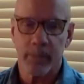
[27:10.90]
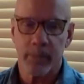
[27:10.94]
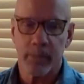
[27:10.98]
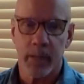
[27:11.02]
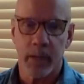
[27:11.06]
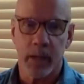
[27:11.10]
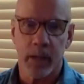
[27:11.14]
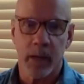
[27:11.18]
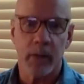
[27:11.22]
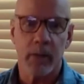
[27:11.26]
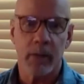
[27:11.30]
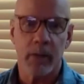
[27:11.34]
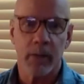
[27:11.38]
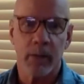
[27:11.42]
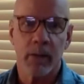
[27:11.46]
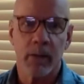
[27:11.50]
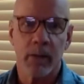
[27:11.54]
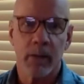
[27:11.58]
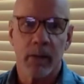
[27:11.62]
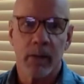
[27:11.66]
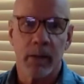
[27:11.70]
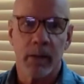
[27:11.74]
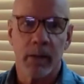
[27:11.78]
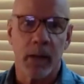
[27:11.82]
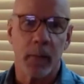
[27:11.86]
Yeah.
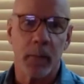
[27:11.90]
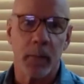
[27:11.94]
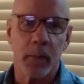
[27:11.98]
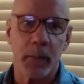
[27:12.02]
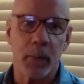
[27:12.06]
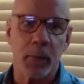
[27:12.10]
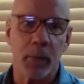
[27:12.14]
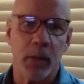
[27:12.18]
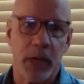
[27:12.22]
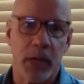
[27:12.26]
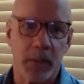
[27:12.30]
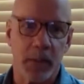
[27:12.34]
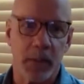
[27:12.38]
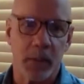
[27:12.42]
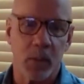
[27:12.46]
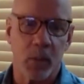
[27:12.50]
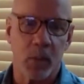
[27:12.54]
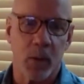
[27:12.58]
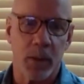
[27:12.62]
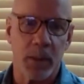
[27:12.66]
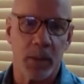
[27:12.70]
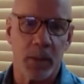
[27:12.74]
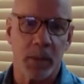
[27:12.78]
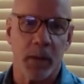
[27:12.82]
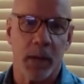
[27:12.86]
Yeah. People ask me,
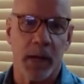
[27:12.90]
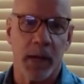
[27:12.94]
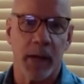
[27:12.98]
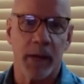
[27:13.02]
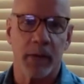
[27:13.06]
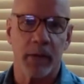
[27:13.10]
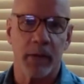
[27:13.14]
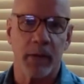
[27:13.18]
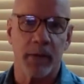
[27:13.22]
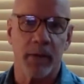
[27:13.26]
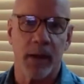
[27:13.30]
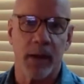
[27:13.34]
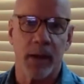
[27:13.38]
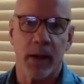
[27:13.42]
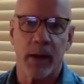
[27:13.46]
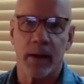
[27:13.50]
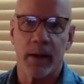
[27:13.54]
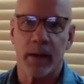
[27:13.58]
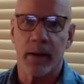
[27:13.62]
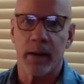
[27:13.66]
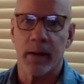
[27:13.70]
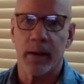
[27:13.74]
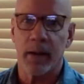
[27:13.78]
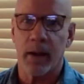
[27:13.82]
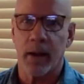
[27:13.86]
what's my Green Valley?